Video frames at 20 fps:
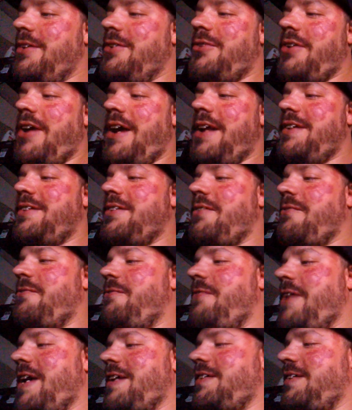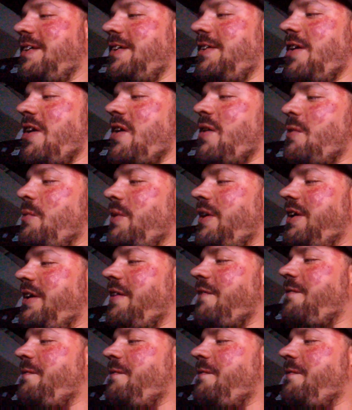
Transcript: Dred is infested with an